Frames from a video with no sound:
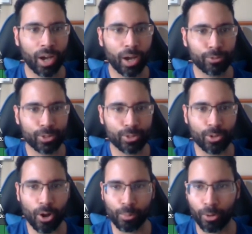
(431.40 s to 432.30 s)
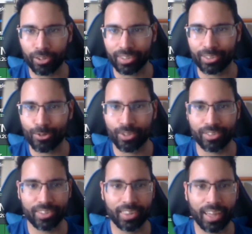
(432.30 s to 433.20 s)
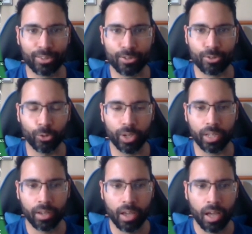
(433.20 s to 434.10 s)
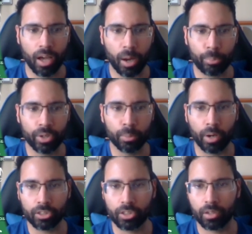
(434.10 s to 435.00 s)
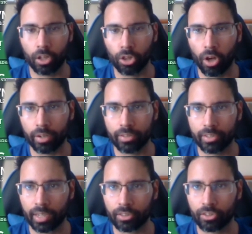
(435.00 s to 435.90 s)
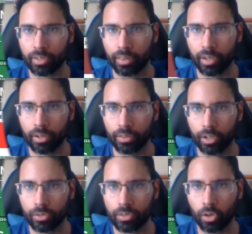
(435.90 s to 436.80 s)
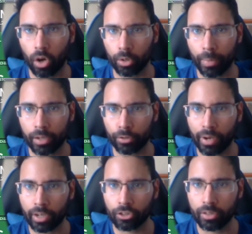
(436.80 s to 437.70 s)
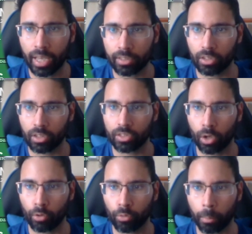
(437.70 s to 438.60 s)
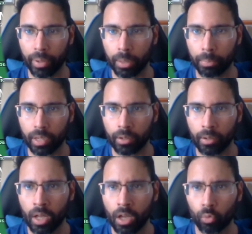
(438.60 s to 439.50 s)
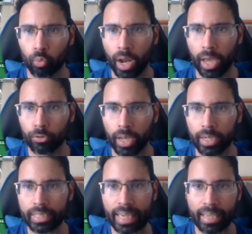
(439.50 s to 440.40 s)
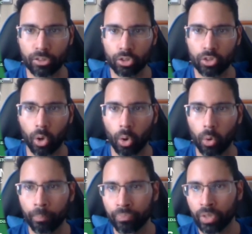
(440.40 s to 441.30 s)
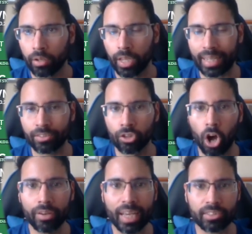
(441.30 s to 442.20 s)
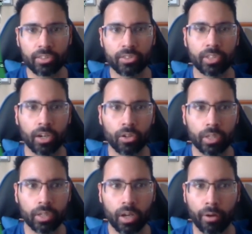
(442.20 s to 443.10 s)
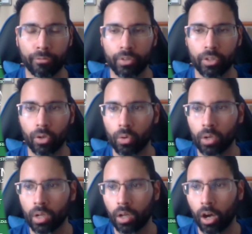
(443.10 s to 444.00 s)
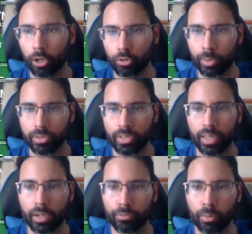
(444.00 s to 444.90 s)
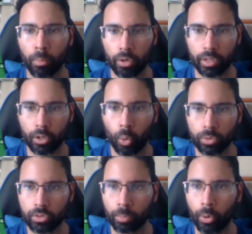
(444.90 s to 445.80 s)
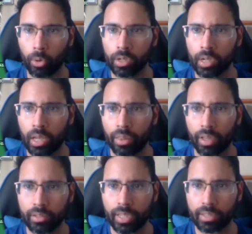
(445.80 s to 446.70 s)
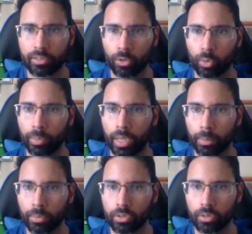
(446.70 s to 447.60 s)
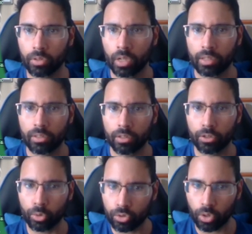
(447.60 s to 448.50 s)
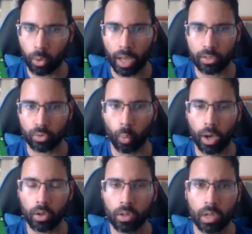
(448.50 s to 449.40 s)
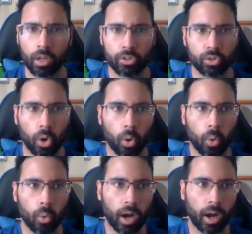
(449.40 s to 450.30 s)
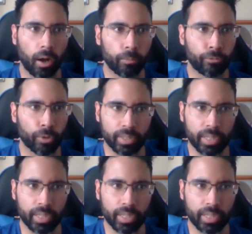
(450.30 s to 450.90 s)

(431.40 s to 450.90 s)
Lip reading: of the stock markets, you can see that there's green pretty much in a lot of the sectors. And there is the auto manufacturer Tesla itself with a big red gain. So it's not necessarily 100% that if the market holds support, then Tesla will be able to do so as well. So from a